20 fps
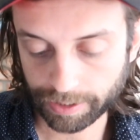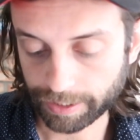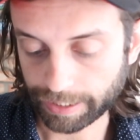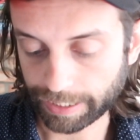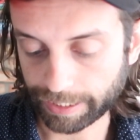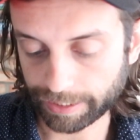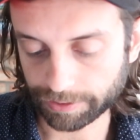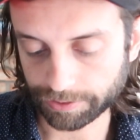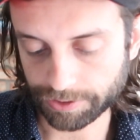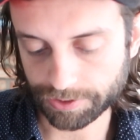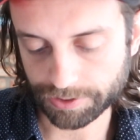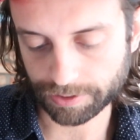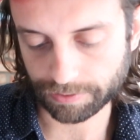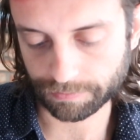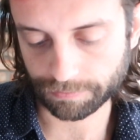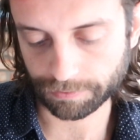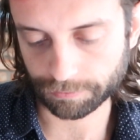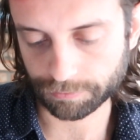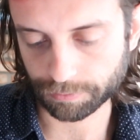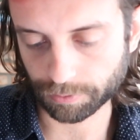Had it
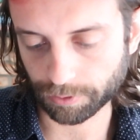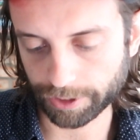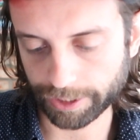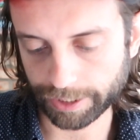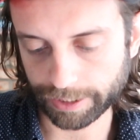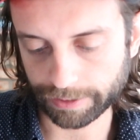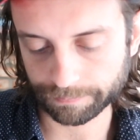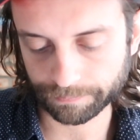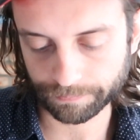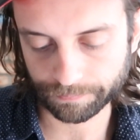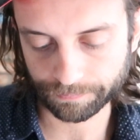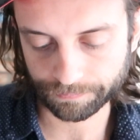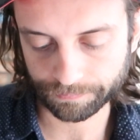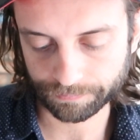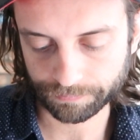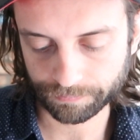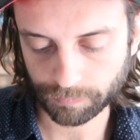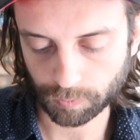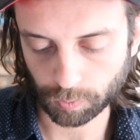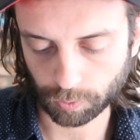listed for 40
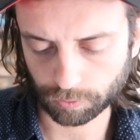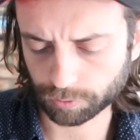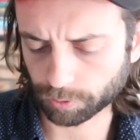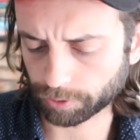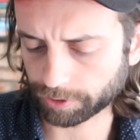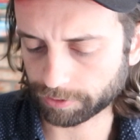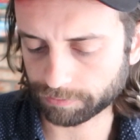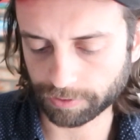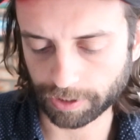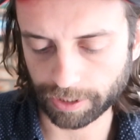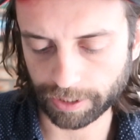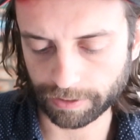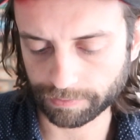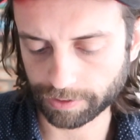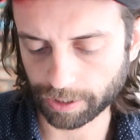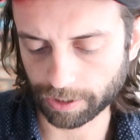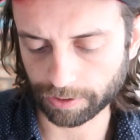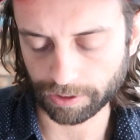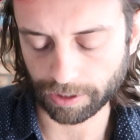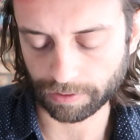or 45,
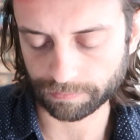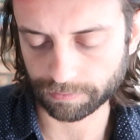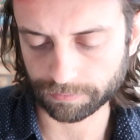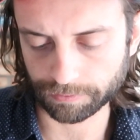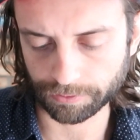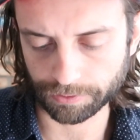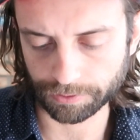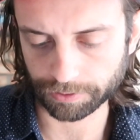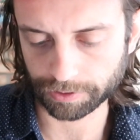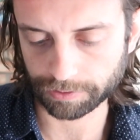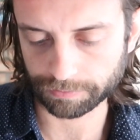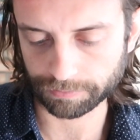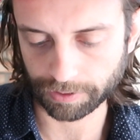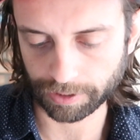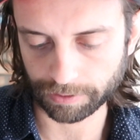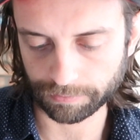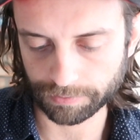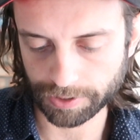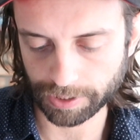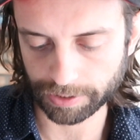got an offer for
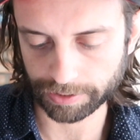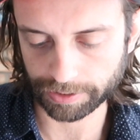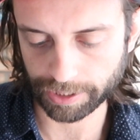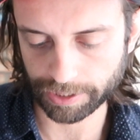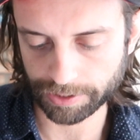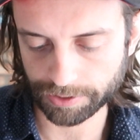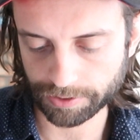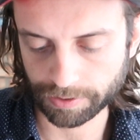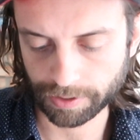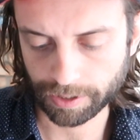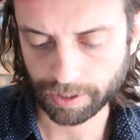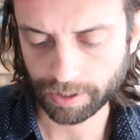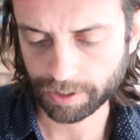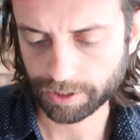35, said yes.